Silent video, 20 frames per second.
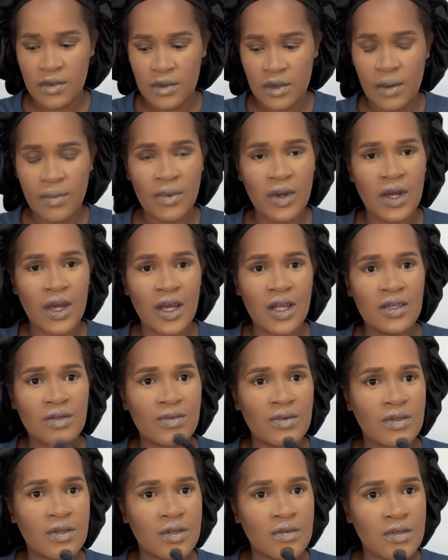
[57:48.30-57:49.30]
I'm gonna add
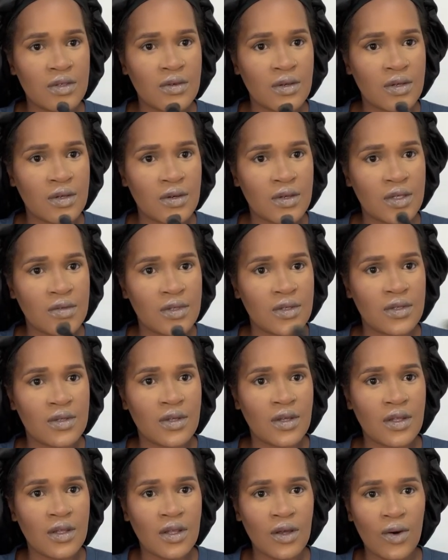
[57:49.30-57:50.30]
with this because
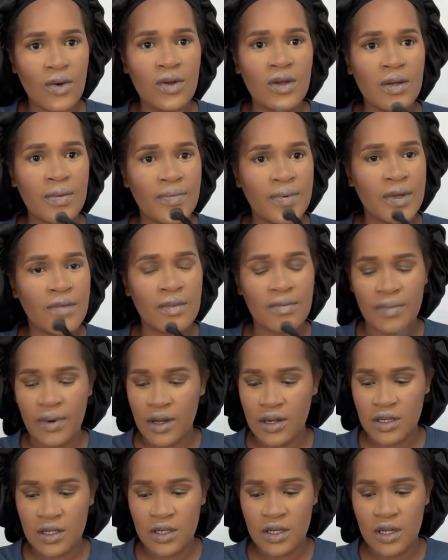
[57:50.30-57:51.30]
the only pink
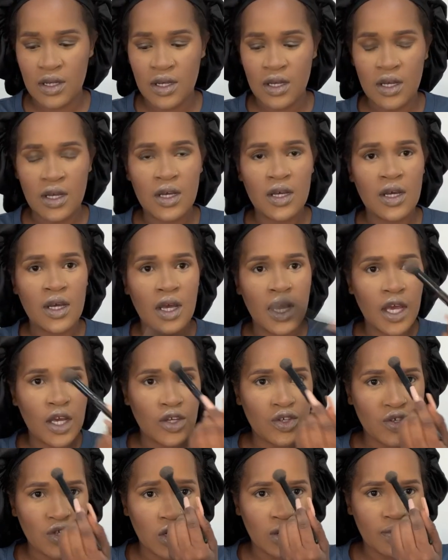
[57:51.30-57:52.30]
part
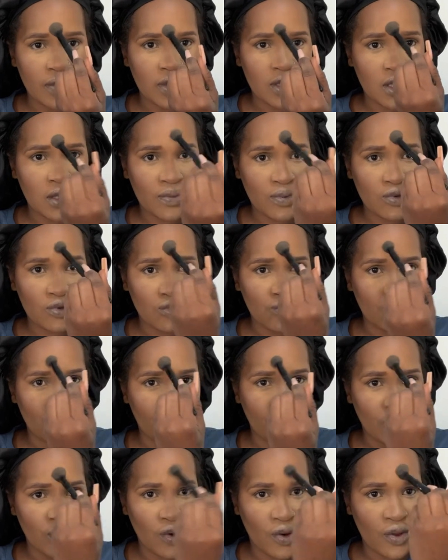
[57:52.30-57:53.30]
actually was supposed to
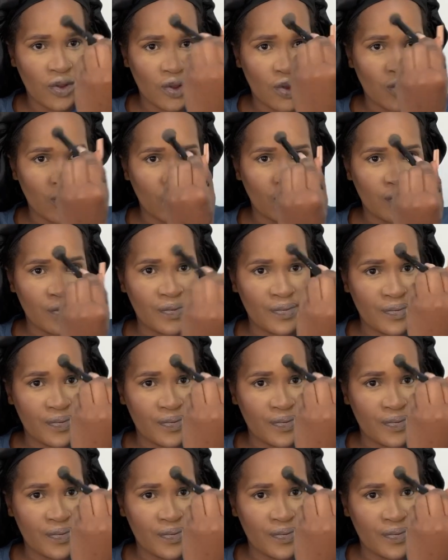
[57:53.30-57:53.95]
be on the.